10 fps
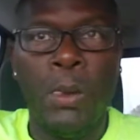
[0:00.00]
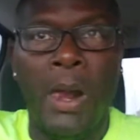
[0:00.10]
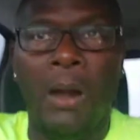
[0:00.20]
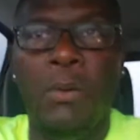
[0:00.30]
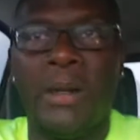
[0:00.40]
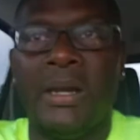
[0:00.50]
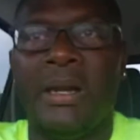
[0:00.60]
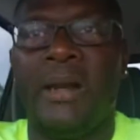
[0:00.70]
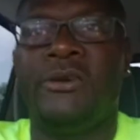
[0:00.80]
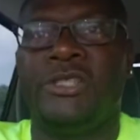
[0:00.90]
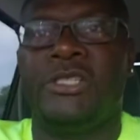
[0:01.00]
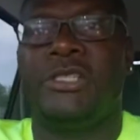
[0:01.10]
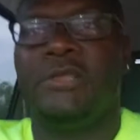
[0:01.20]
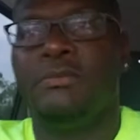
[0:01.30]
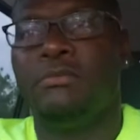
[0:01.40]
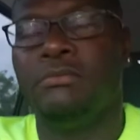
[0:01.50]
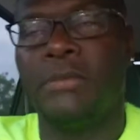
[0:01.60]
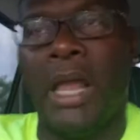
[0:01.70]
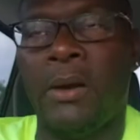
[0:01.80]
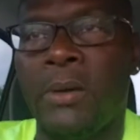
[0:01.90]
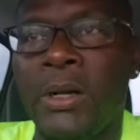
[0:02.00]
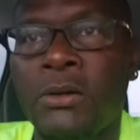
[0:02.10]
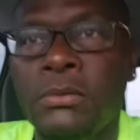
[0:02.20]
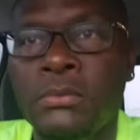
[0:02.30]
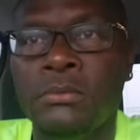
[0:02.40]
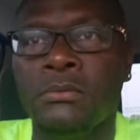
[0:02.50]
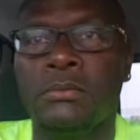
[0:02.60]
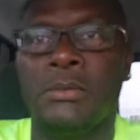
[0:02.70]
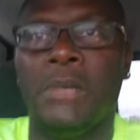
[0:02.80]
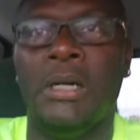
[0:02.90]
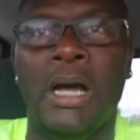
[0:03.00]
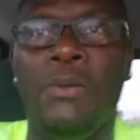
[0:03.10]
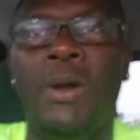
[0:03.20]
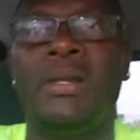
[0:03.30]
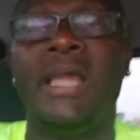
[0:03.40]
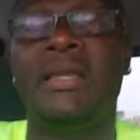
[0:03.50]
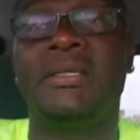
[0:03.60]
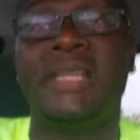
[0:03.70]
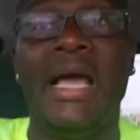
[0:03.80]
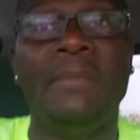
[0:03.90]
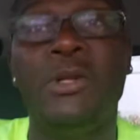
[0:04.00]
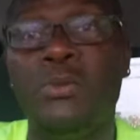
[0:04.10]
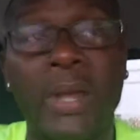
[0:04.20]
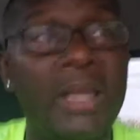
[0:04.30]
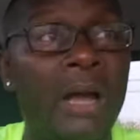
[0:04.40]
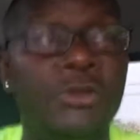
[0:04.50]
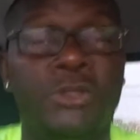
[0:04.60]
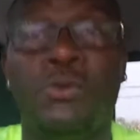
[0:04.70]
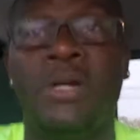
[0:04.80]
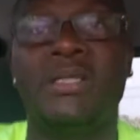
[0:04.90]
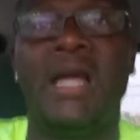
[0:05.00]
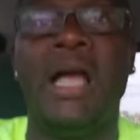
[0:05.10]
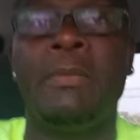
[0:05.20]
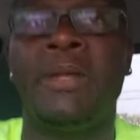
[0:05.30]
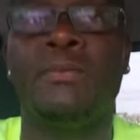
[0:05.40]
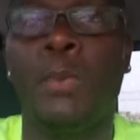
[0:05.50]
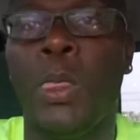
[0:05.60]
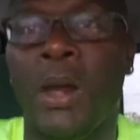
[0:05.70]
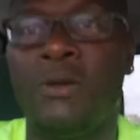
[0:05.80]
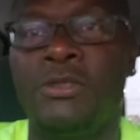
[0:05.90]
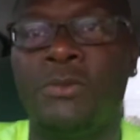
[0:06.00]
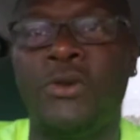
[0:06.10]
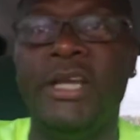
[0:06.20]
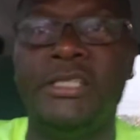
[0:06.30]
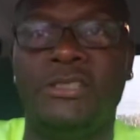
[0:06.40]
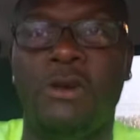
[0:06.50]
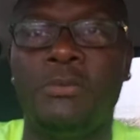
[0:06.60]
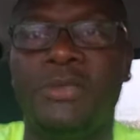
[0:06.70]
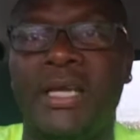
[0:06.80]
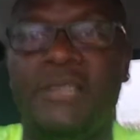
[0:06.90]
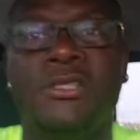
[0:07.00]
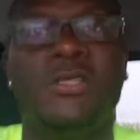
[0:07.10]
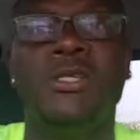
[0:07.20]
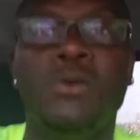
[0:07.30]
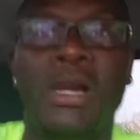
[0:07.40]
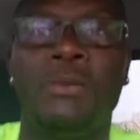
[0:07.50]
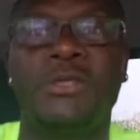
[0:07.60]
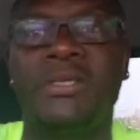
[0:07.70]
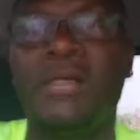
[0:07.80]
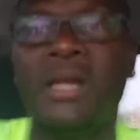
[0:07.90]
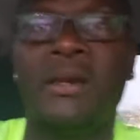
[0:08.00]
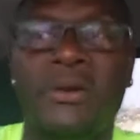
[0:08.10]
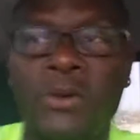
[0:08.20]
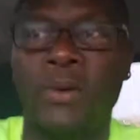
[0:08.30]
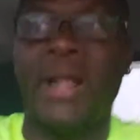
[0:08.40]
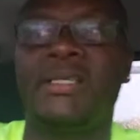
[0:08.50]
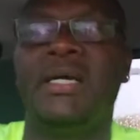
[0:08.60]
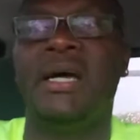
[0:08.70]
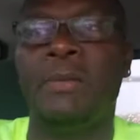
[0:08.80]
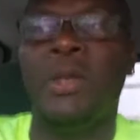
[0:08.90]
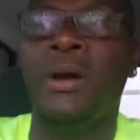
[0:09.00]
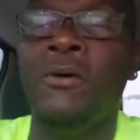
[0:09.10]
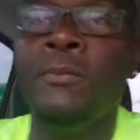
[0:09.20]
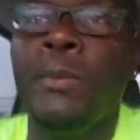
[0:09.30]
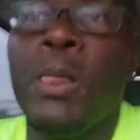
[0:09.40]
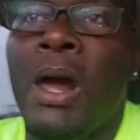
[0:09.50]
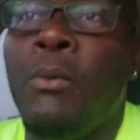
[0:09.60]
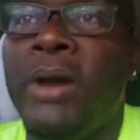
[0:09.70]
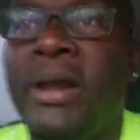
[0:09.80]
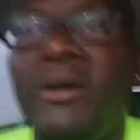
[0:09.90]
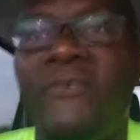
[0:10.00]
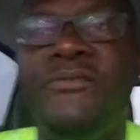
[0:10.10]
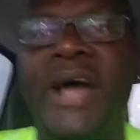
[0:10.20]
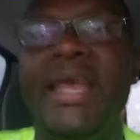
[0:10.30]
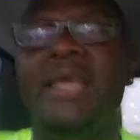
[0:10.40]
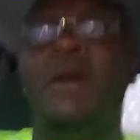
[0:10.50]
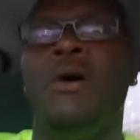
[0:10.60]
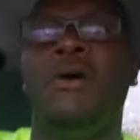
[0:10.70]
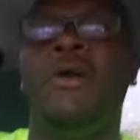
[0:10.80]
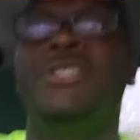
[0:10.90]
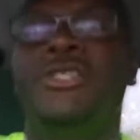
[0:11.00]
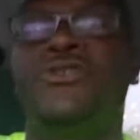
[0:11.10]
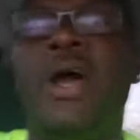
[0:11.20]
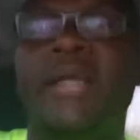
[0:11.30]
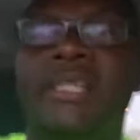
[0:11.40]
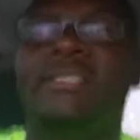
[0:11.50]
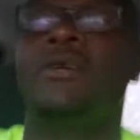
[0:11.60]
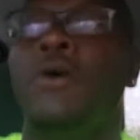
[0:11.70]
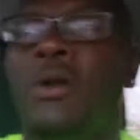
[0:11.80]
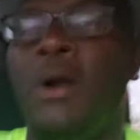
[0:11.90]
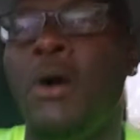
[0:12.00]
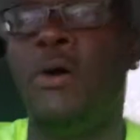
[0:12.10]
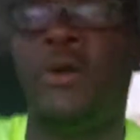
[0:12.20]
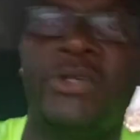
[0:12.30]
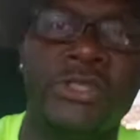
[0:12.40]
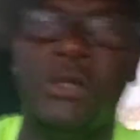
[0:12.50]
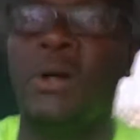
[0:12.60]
I wasn't in there just, I wasn't letting the time do me. I was doing the time, and under some crazy circumstances too, and I was still in there doing that time. I wasn't in there fighting guards and trying to assault guards.